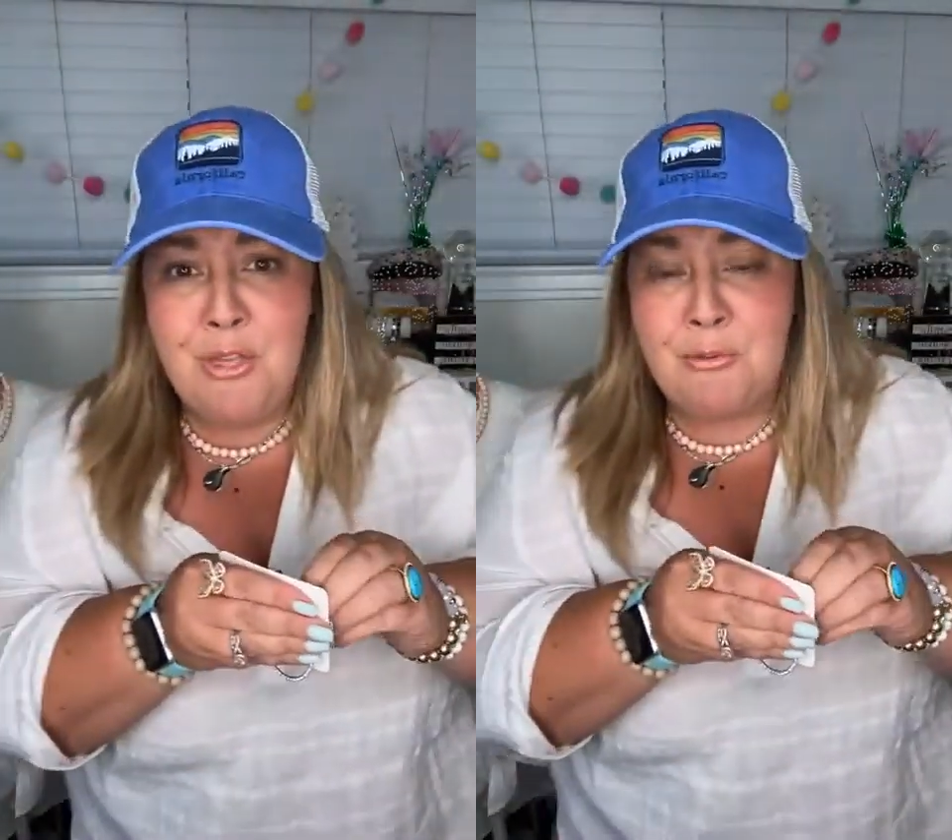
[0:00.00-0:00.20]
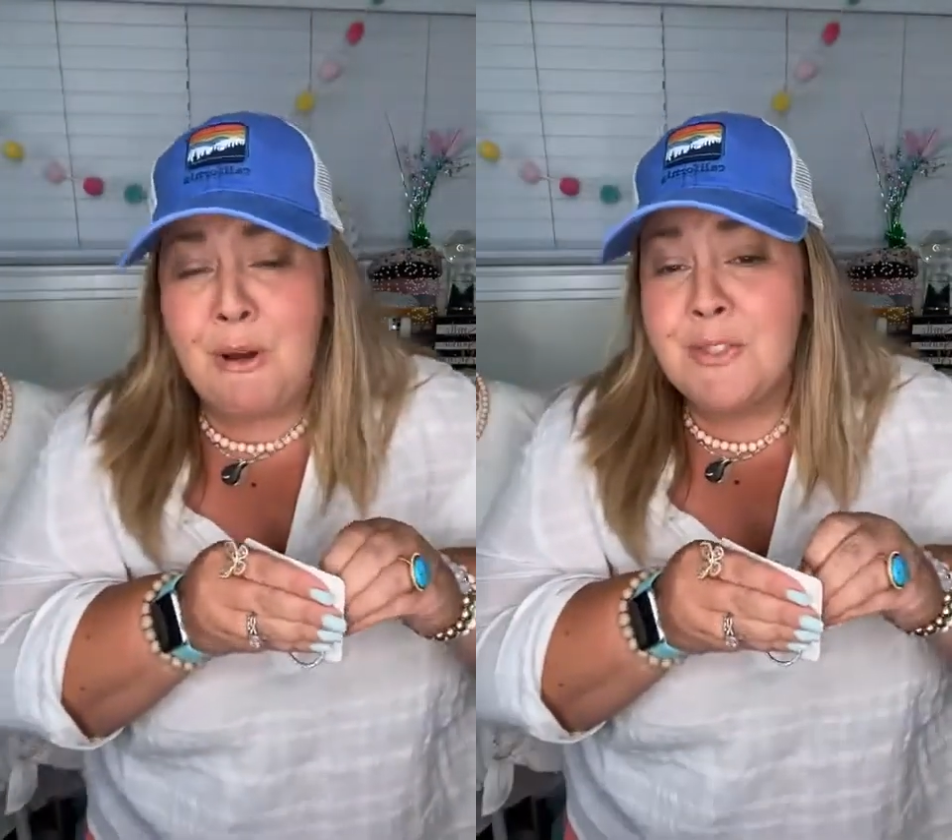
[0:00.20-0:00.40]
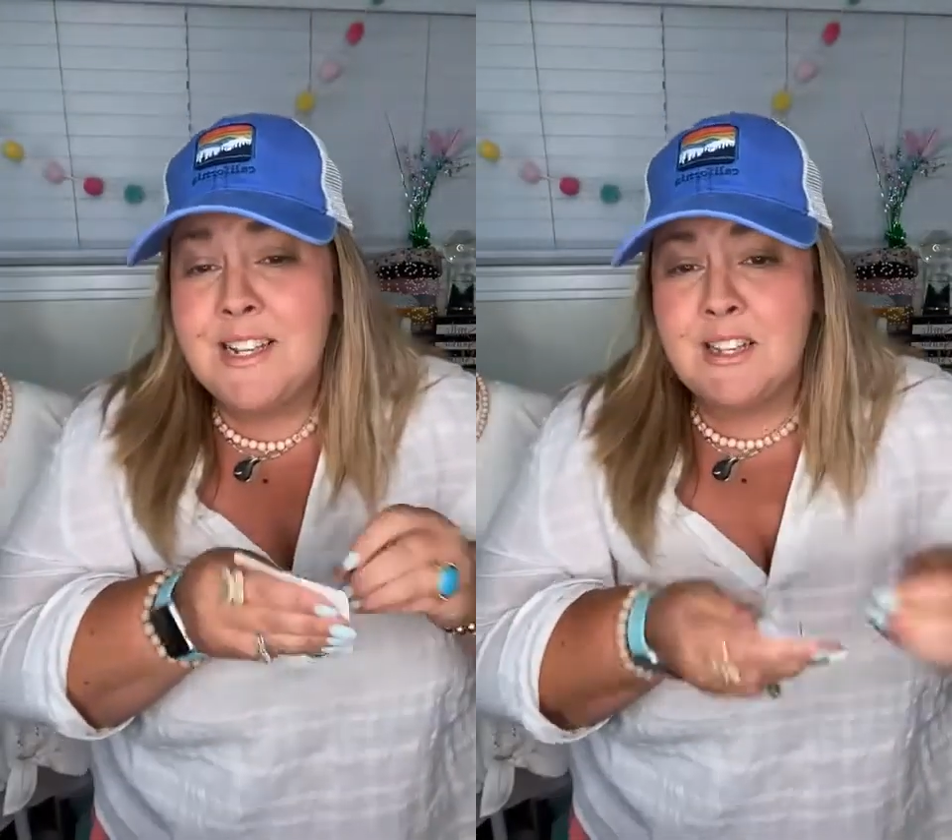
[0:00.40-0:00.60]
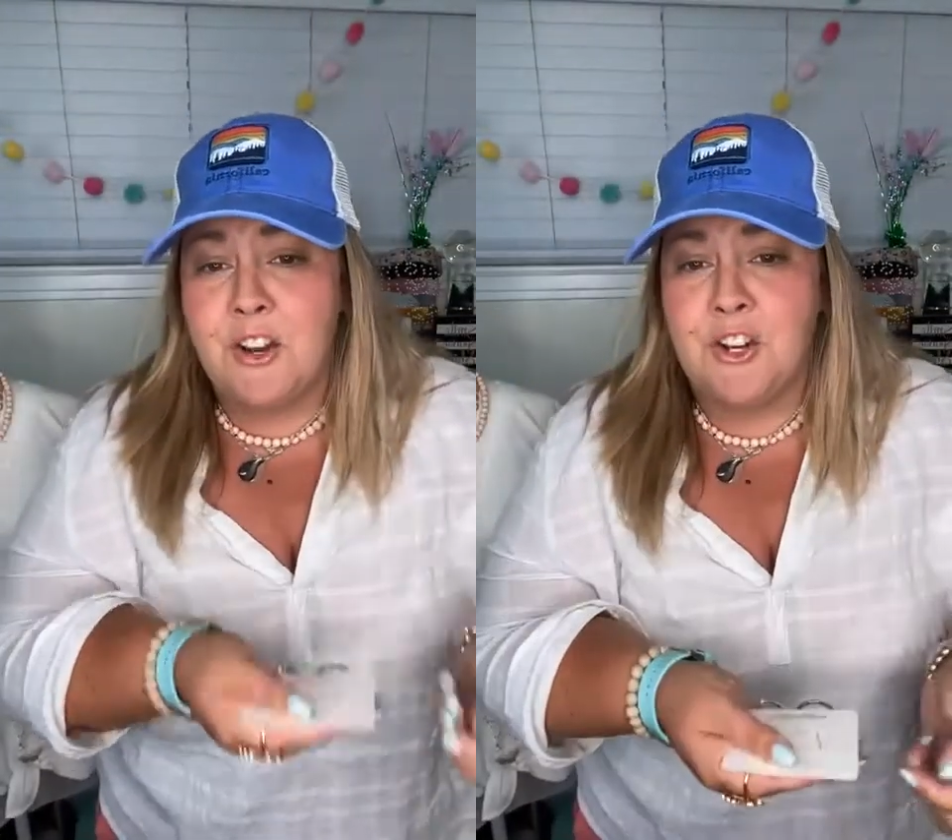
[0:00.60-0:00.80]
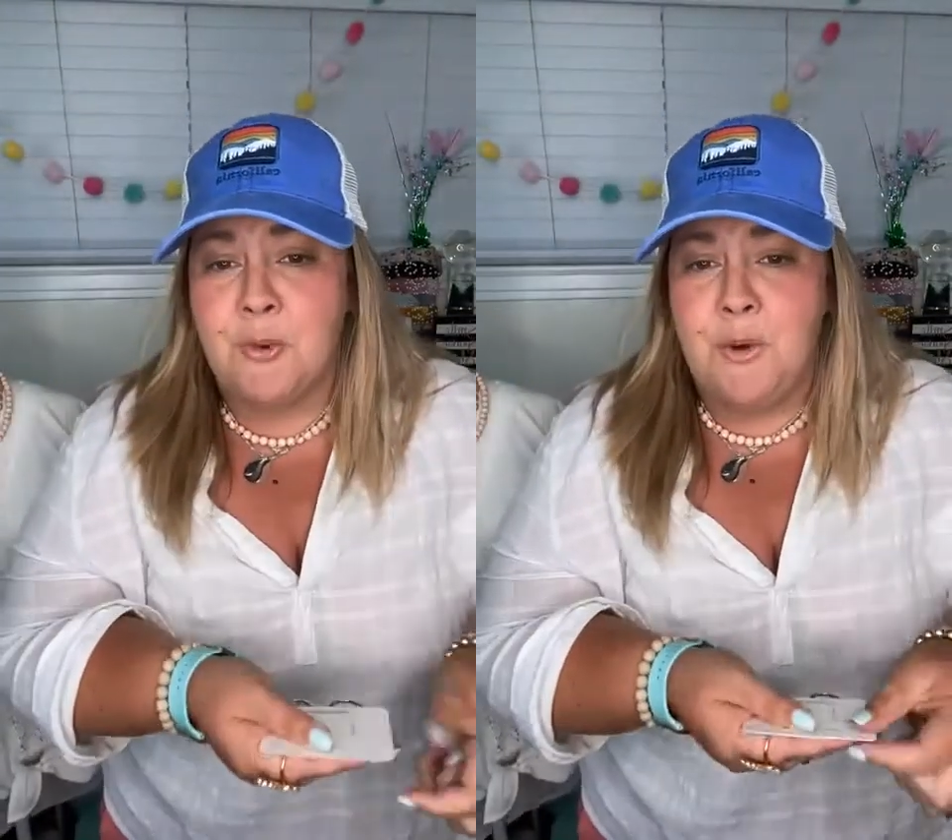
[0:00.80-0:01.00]
Throw these
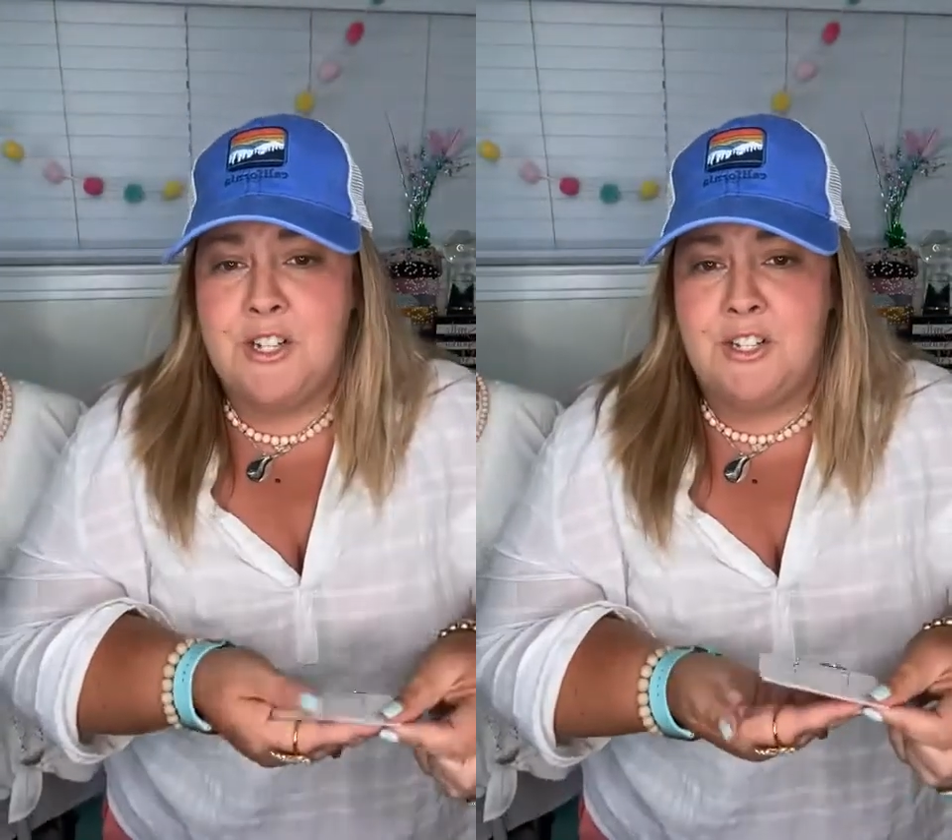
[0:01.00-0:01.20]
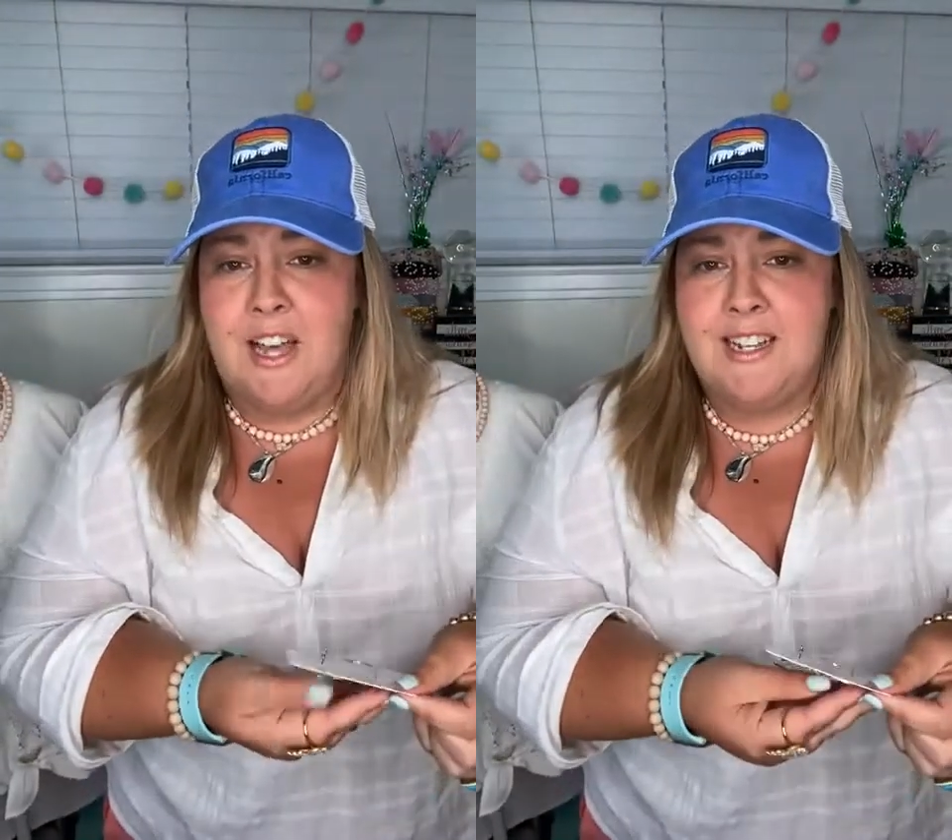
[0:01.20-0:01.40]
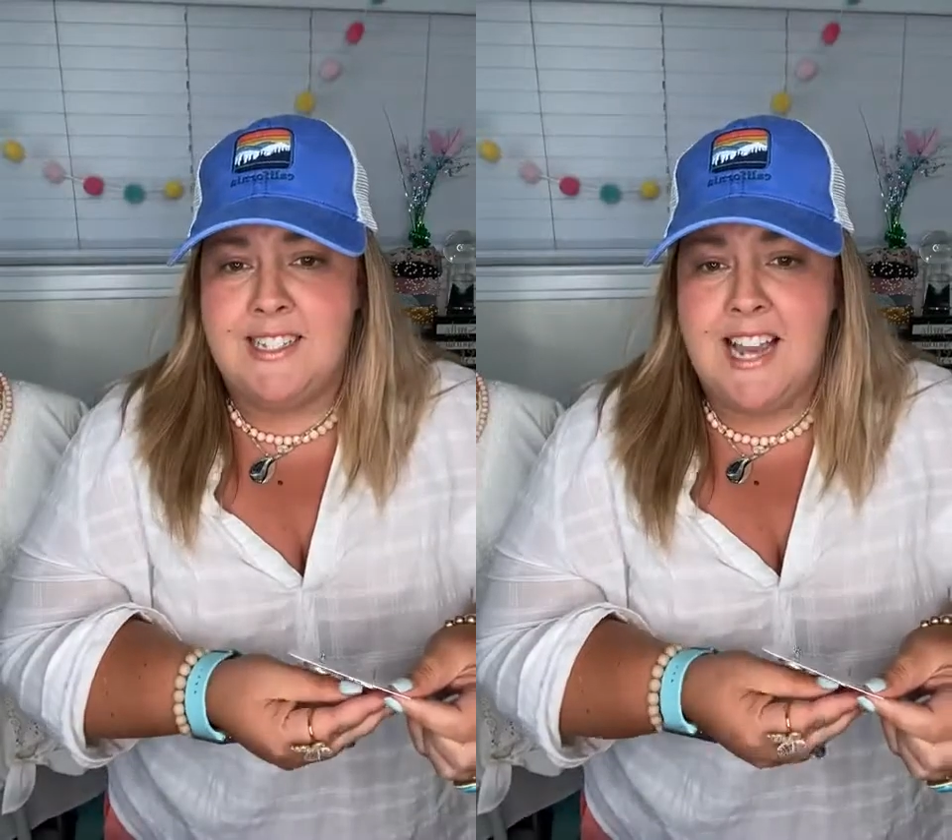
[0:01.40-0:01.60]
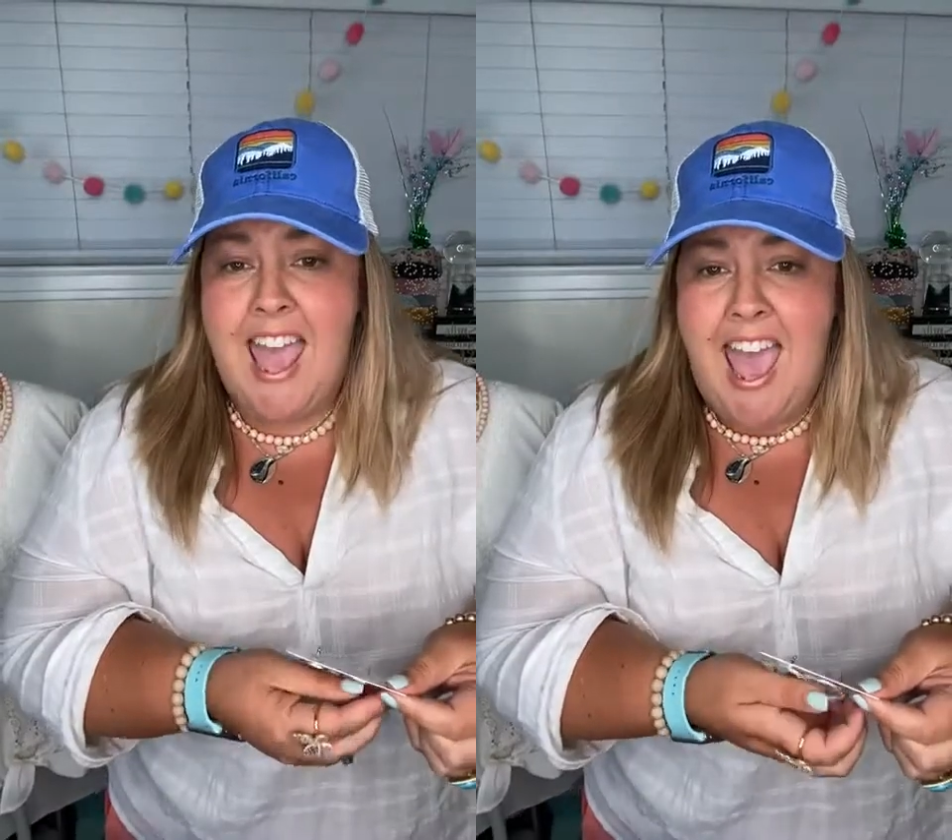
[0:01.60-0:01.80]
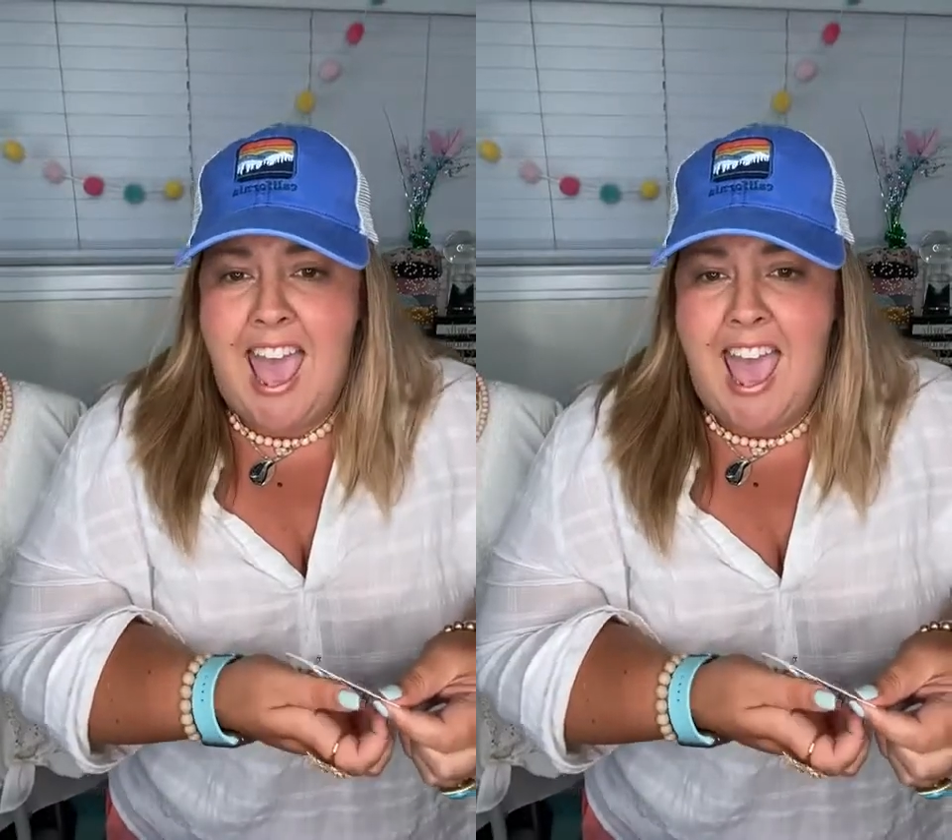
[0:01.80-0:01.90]
on your wish list.